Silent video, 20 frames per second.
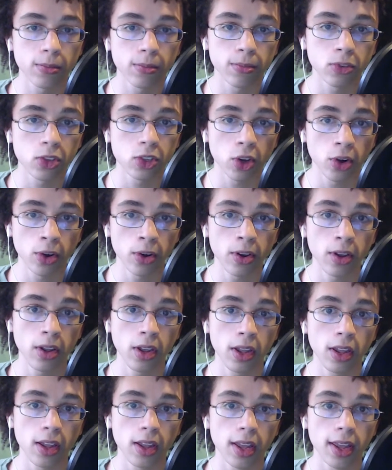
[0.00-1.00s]
Zerg,
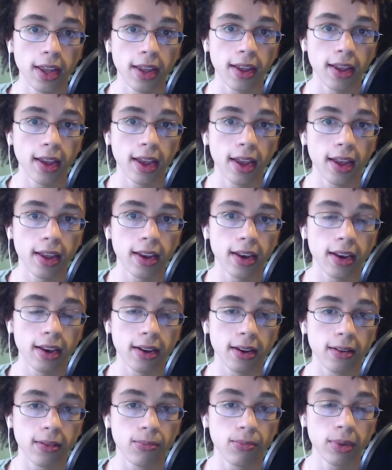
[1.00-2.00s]
and
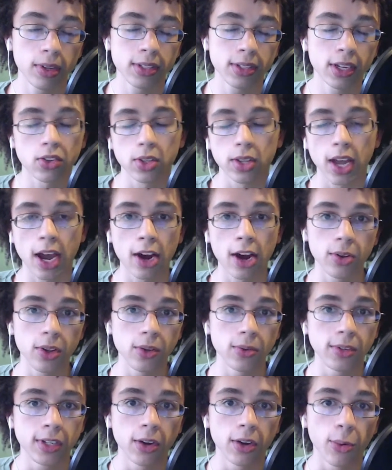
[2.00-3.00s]
essentially how you
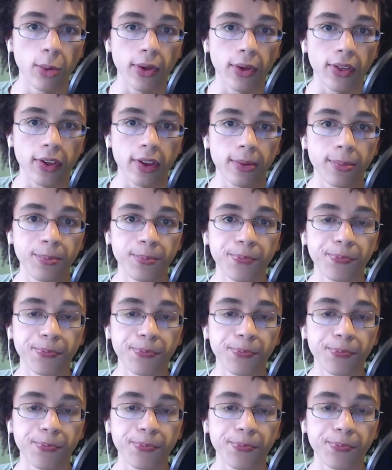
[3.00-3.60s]
deal with it,